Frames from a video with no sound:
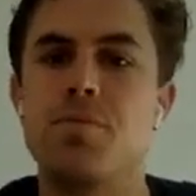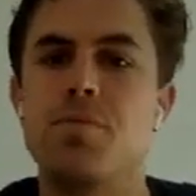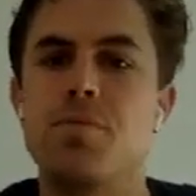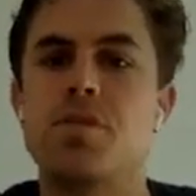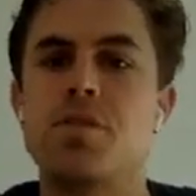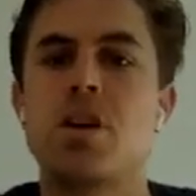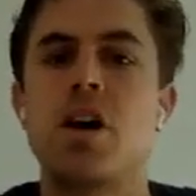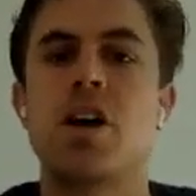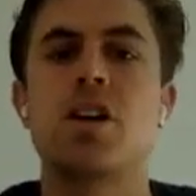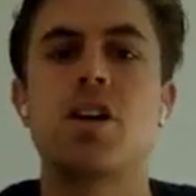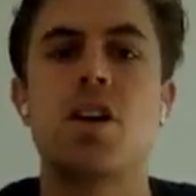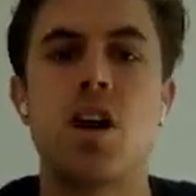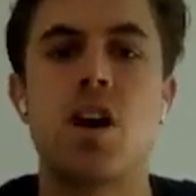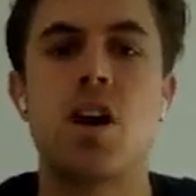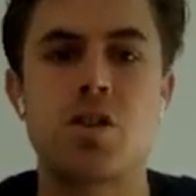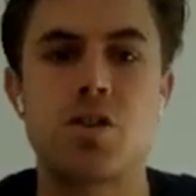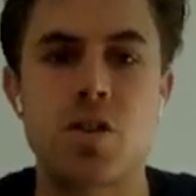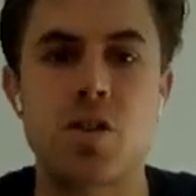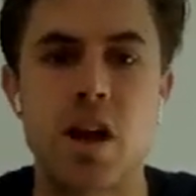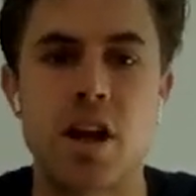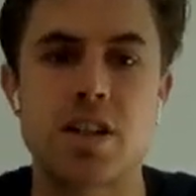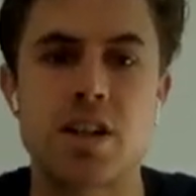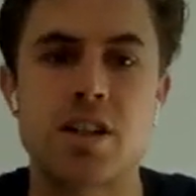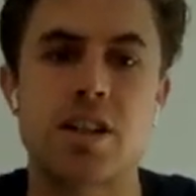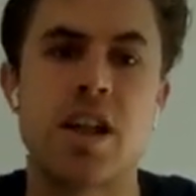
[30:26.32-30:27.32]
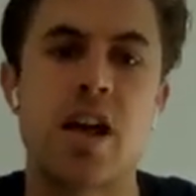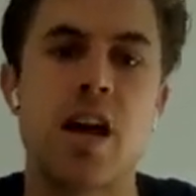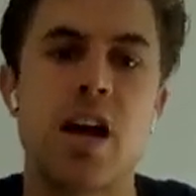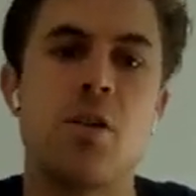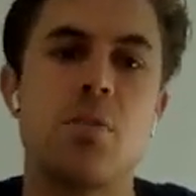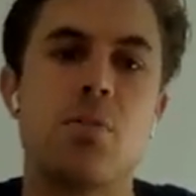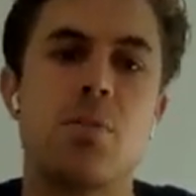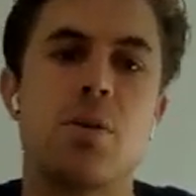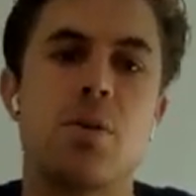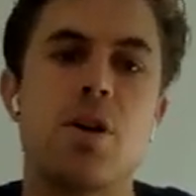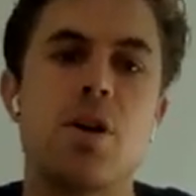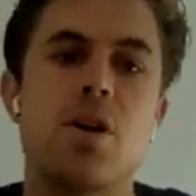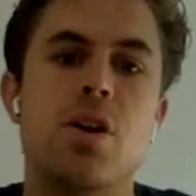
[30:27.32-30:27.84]
sign contracts and
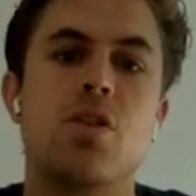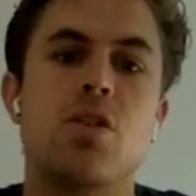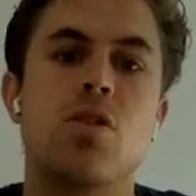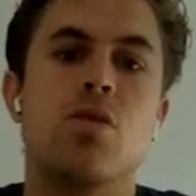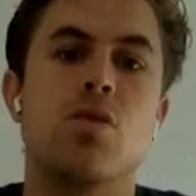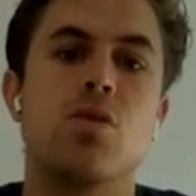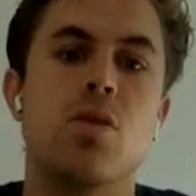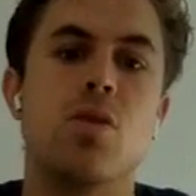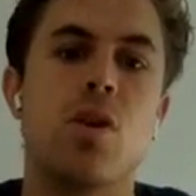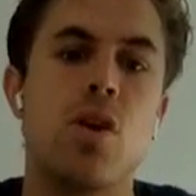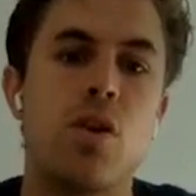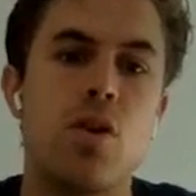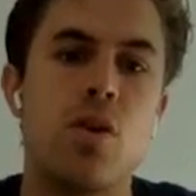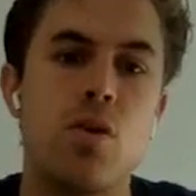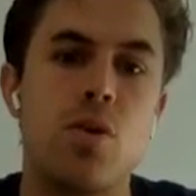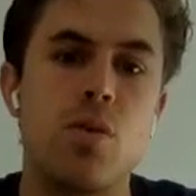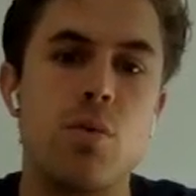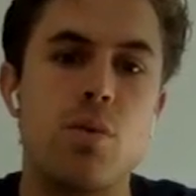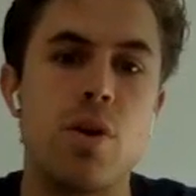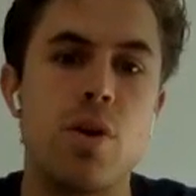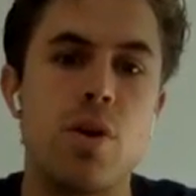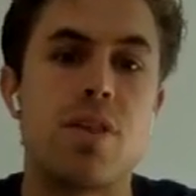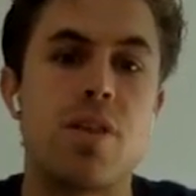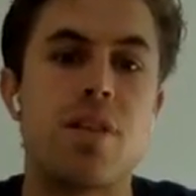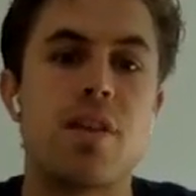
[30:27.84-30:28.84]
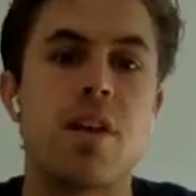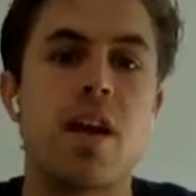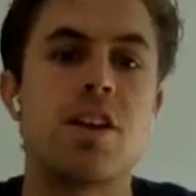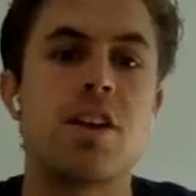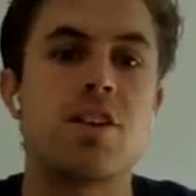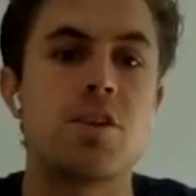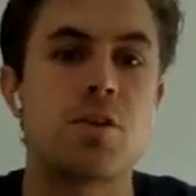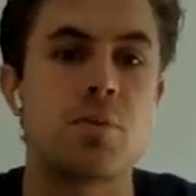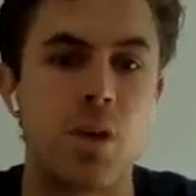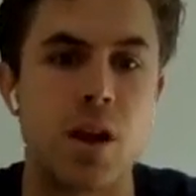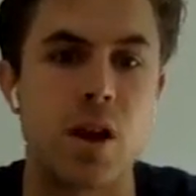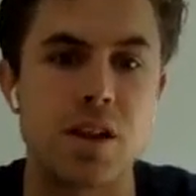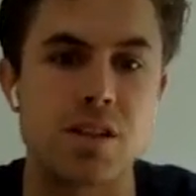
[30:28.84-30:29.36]
help grow with
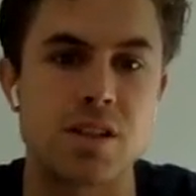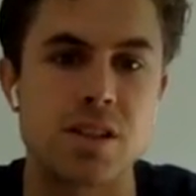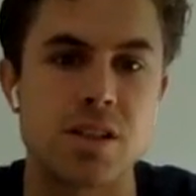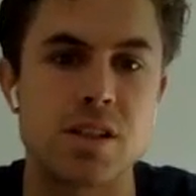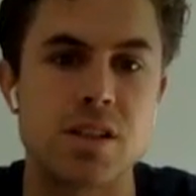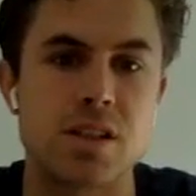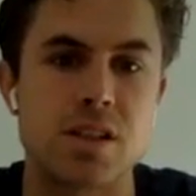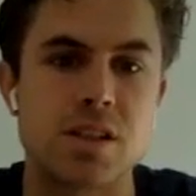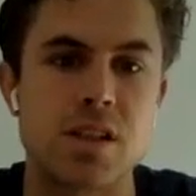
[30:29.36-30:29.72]
enterprise